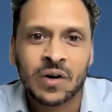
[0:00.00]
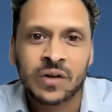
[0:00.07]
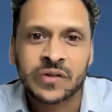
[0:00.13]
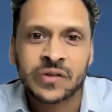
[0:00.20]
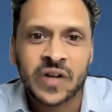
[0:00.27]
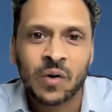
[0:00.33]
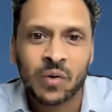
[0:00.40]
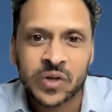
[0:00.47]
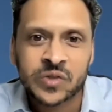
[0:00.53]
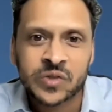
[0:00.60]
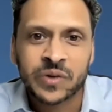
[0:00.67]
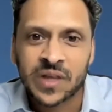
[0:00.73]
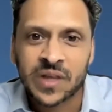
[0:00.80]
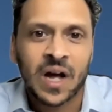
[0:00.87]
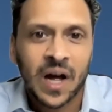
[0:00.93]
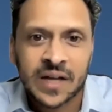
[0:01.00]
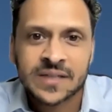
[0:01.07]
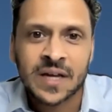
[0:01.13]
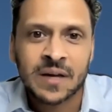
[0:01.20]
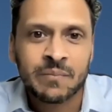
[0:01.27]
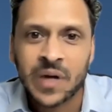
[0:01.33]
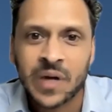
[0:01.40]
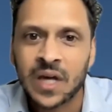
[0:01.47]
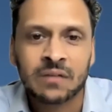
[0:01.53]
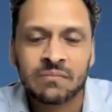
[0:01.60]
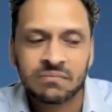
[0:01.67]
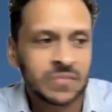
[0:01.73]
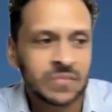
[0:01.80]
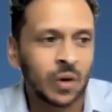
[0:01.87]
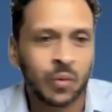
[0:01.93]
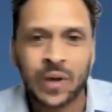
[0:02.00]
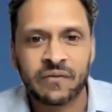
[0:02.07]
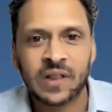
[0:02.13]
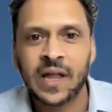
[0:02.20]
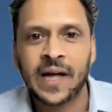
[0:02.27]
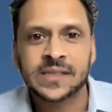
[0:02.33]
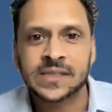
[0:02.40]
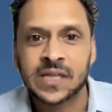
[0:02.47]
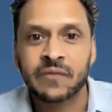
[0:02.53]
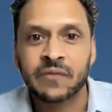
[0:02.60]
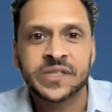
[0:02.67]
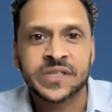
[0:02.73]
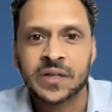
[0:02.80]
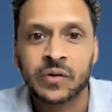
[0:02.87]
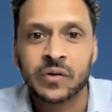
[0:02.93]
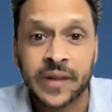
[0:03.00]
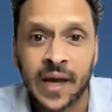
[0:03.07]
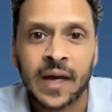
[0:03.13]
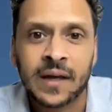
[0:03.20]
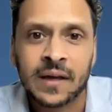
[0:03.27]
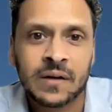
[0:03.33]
on steroids, with the content being, we have classes every single day.